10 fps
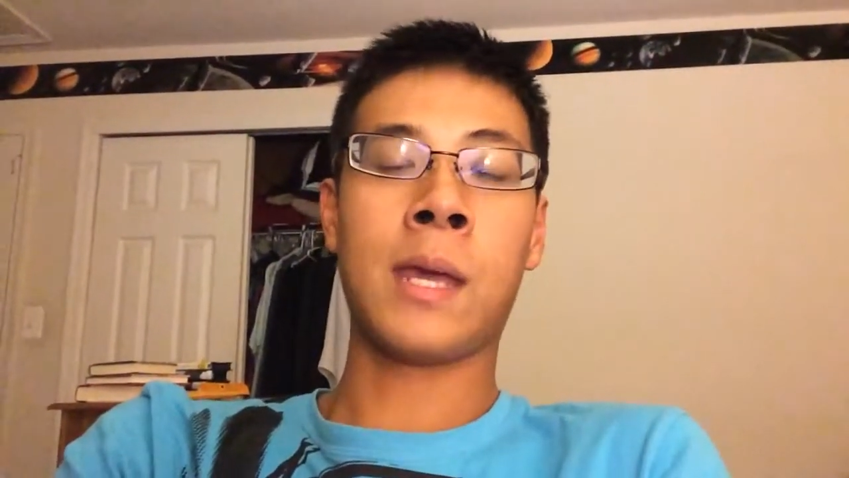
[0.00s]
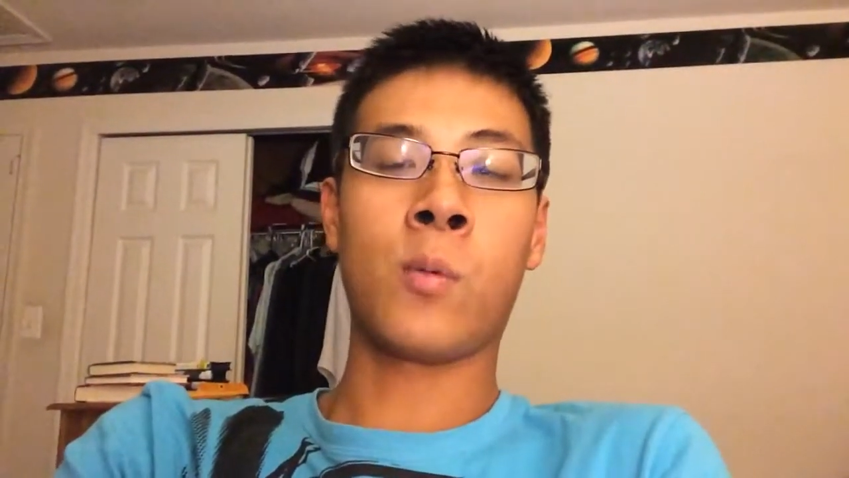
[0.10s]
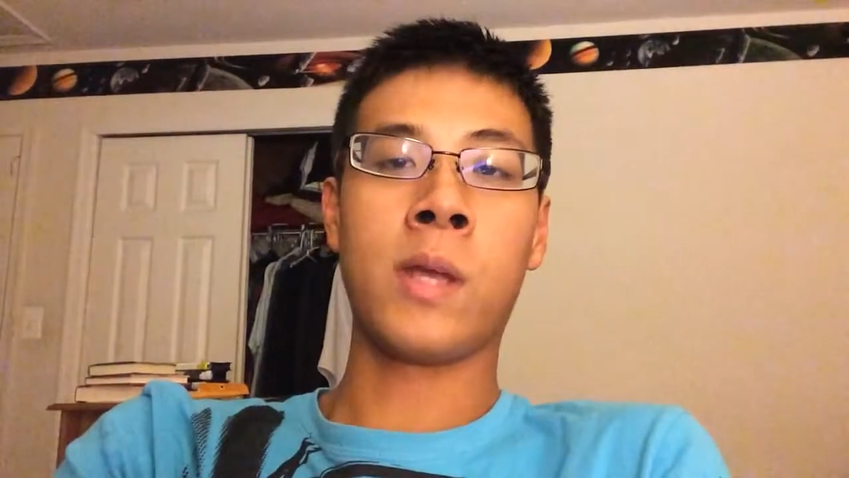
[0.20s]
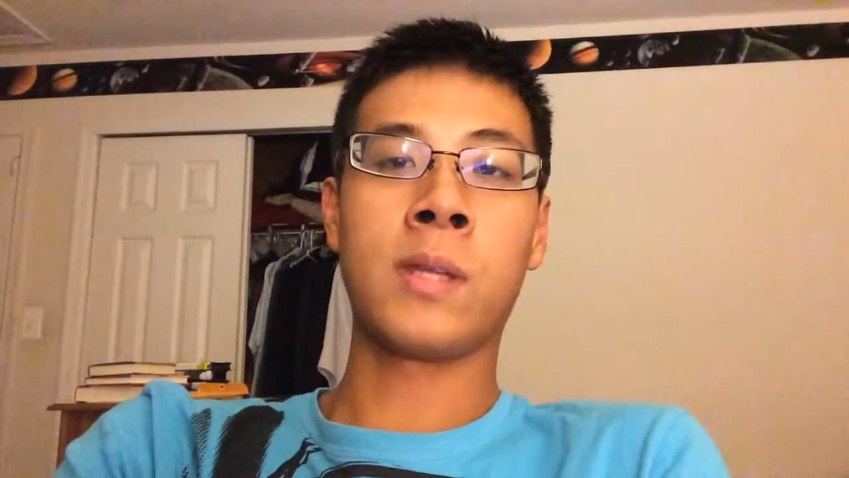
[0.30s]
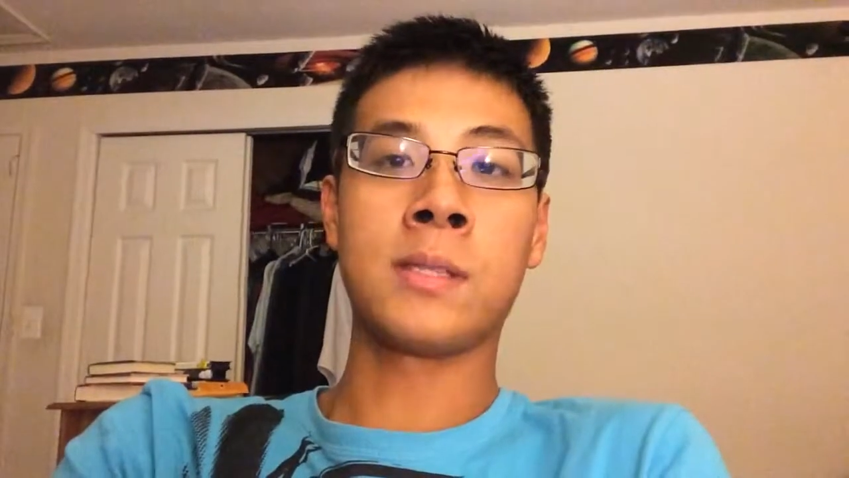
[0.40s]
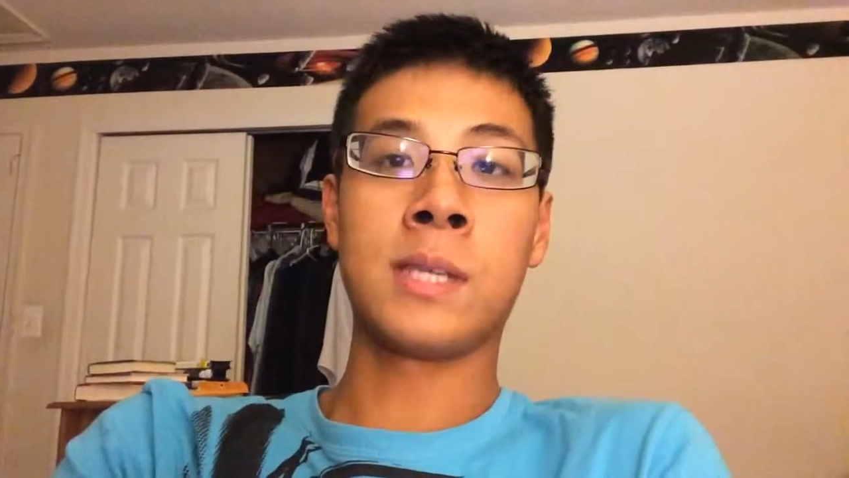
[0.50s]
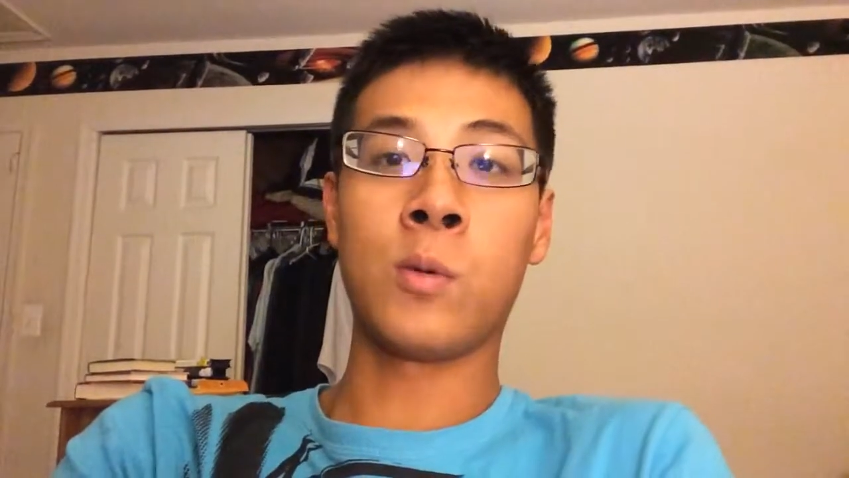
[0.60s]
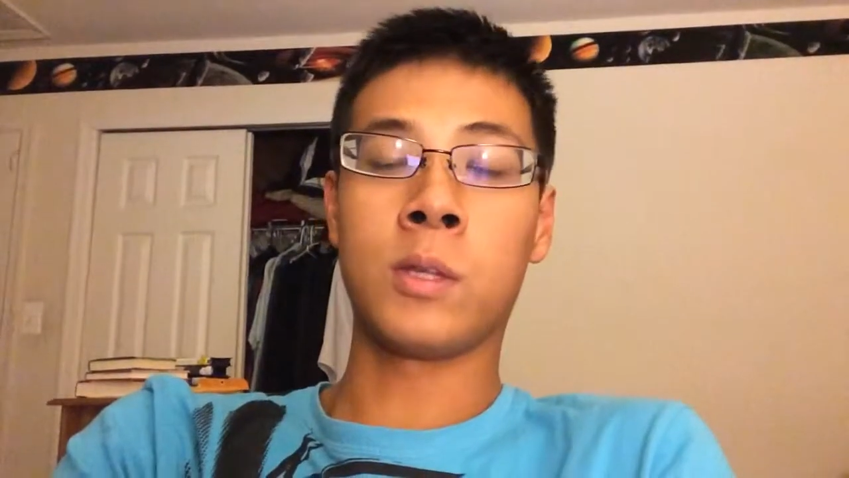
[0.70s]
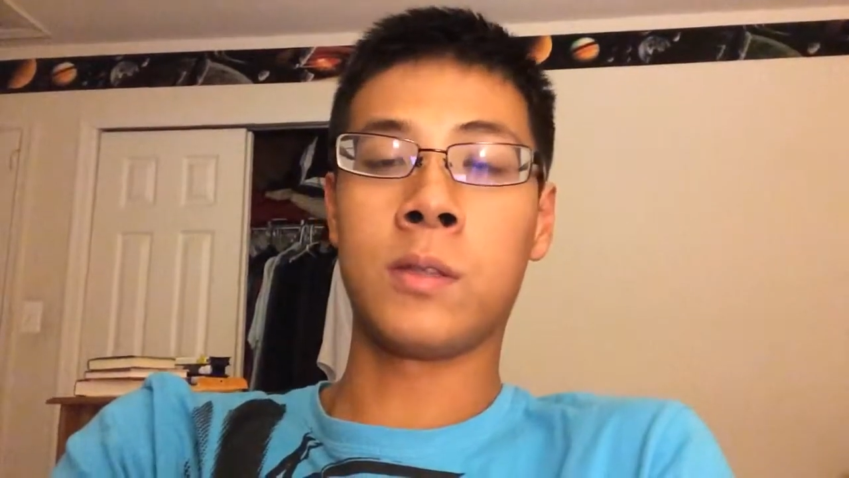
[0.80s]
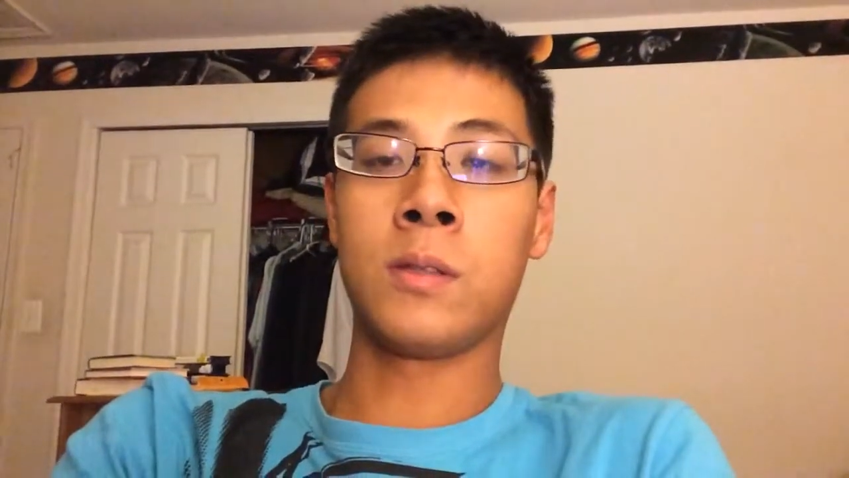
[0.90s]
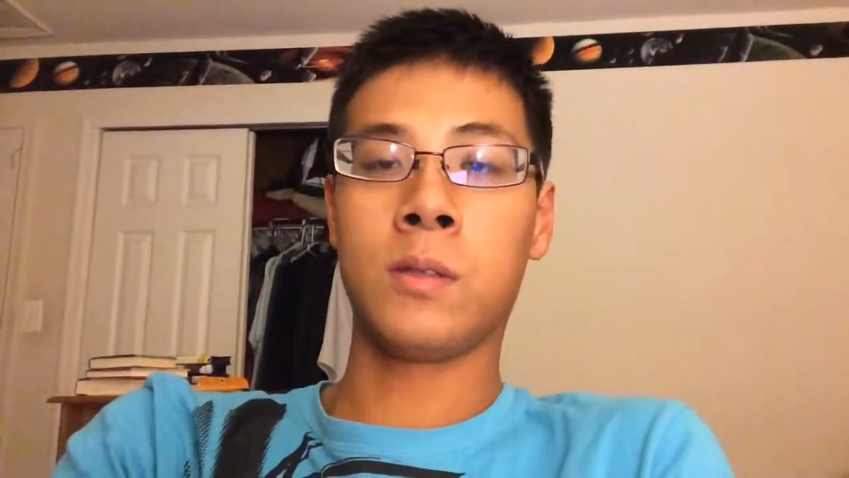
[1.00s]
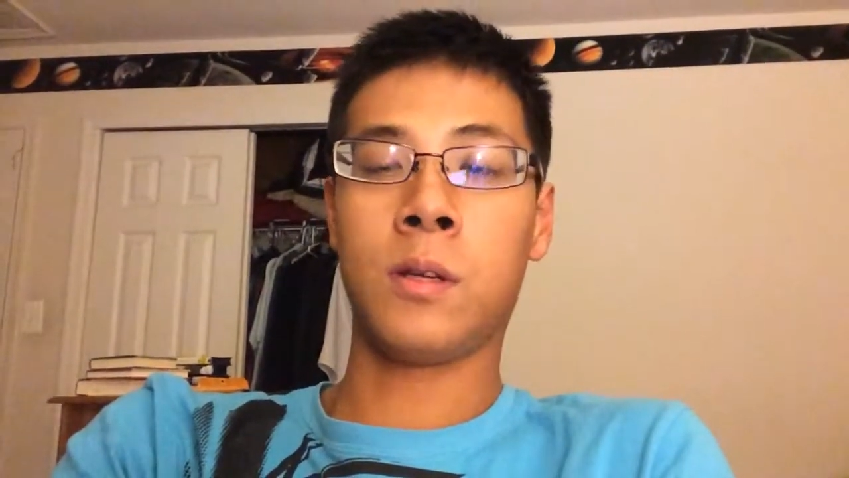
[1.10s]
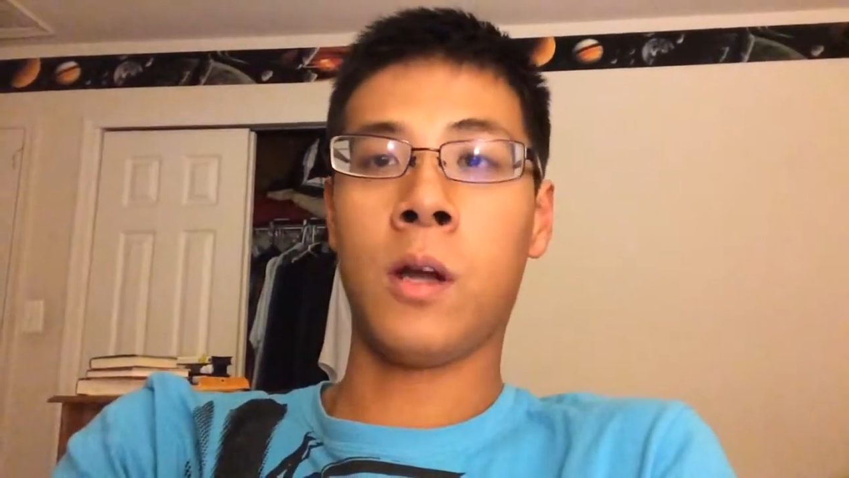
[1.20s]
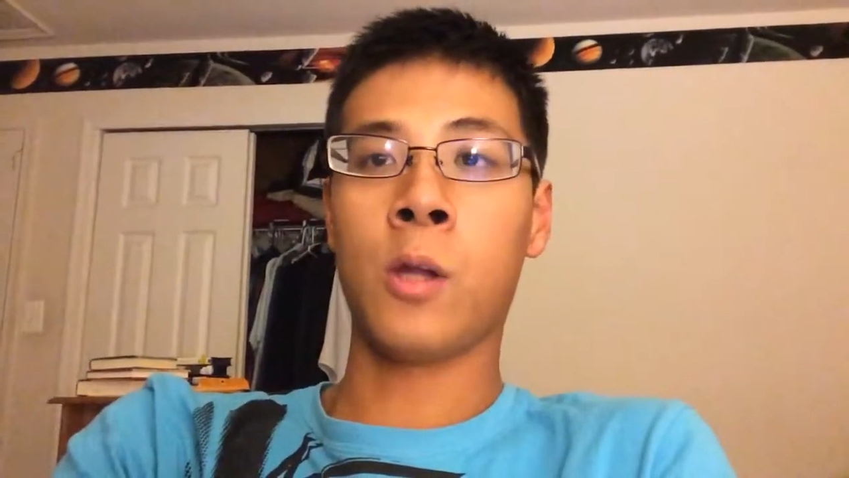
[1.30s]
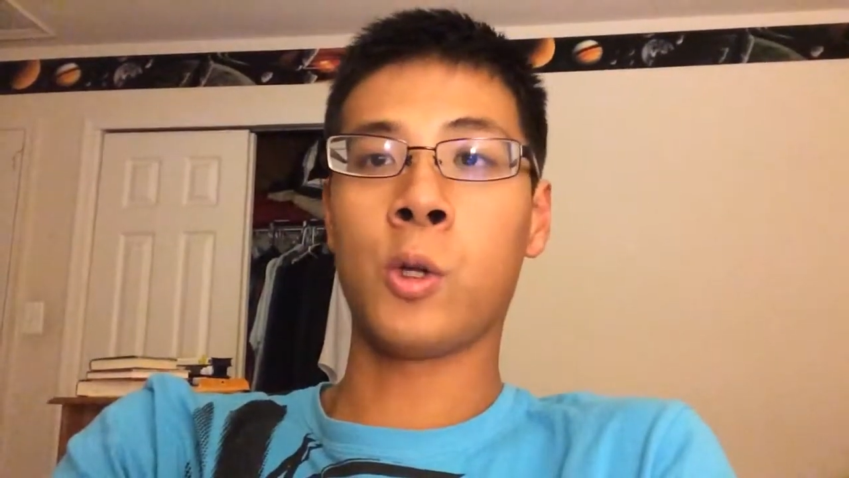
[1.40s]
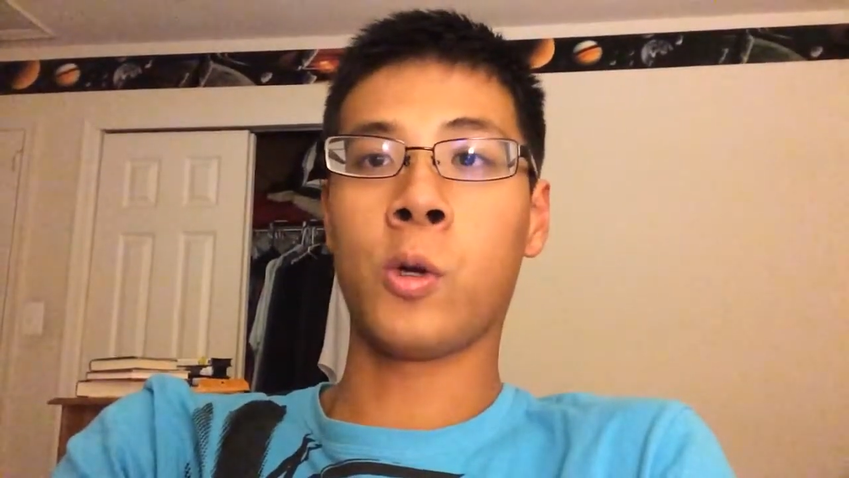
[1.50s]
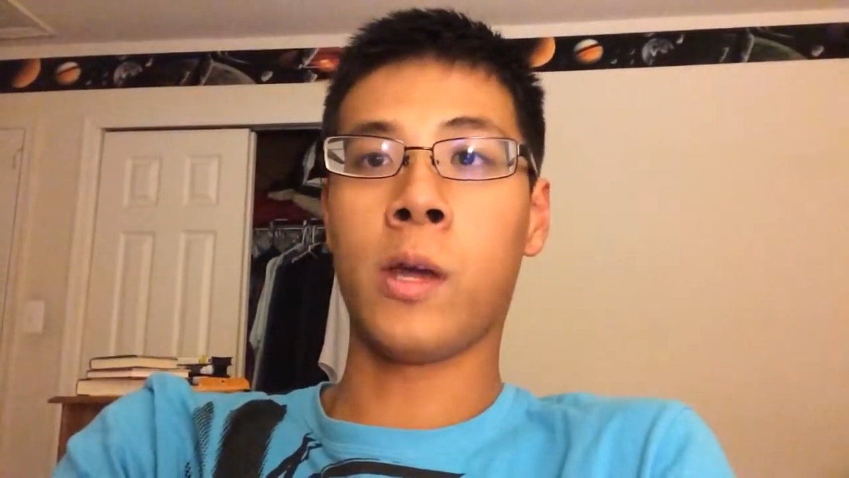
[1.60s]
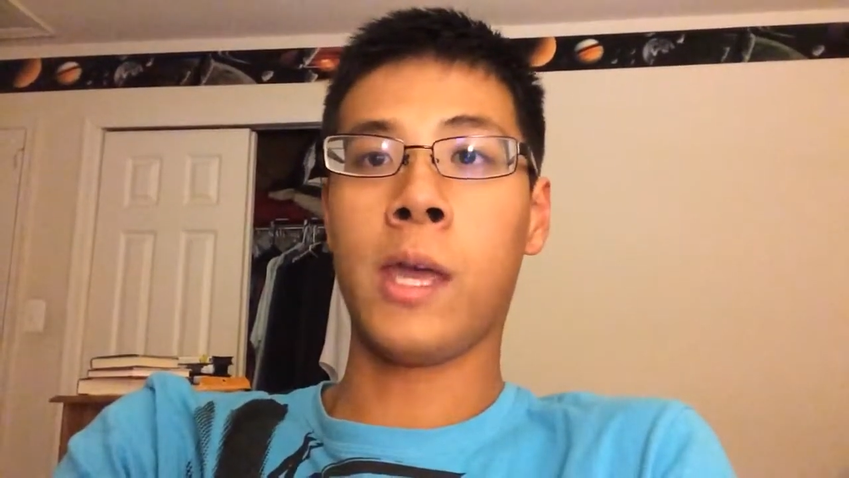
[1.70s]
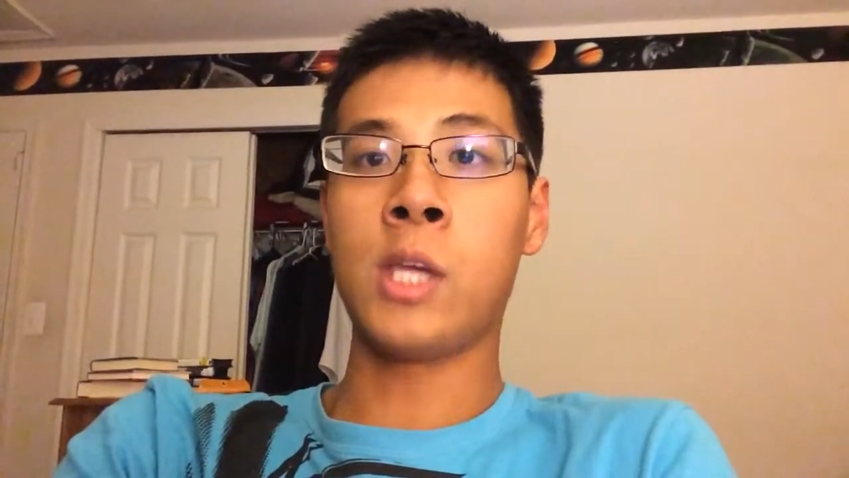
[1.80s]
Can't wait to see what other